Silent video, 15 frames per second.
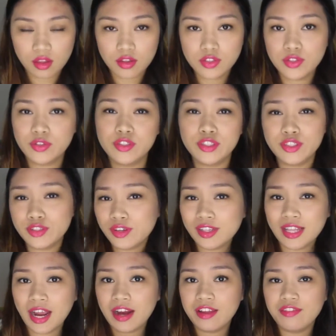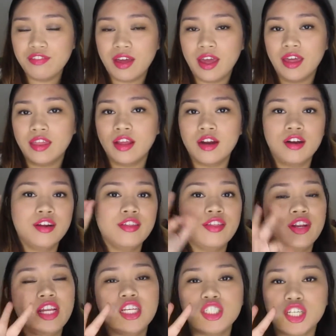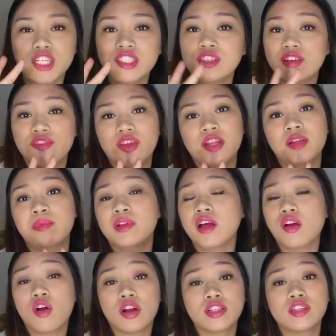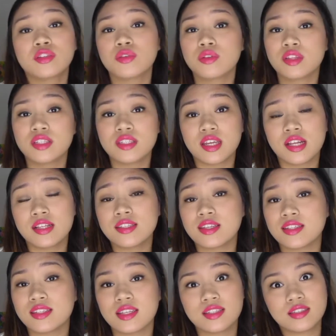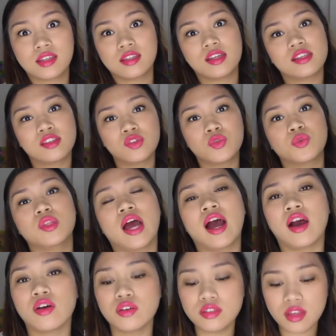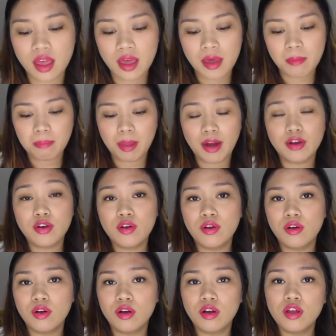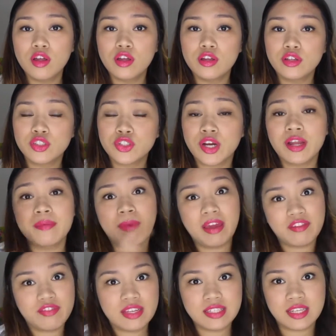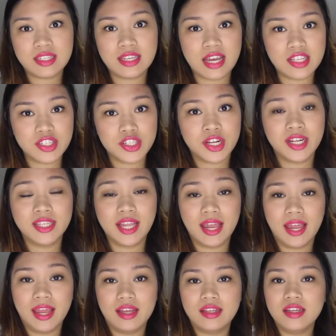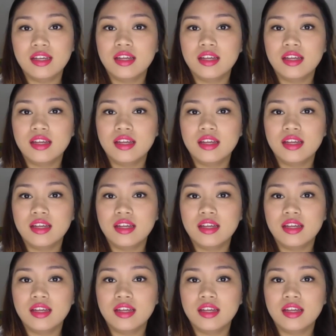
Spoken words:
So just to clarify, there are 3 shades available according to the sales assistant at the Etude house. Pero during my visit yesterday,